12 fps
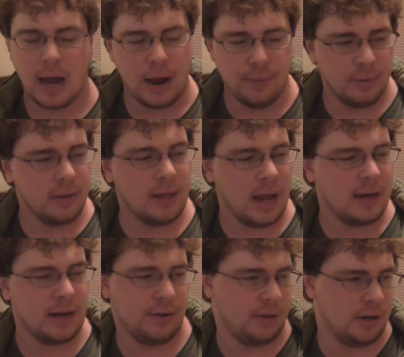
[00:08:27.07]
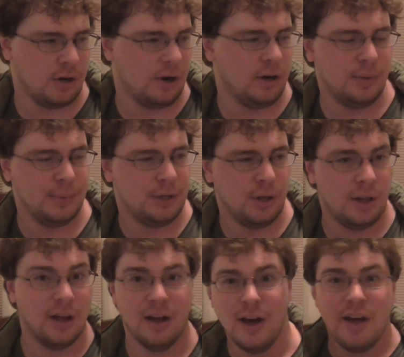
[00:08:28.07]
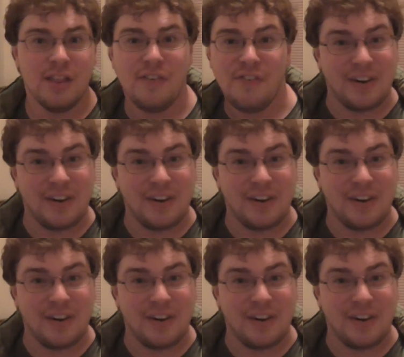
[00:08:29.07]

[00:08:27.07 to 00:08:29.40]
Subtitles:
I really hate how they turned him into the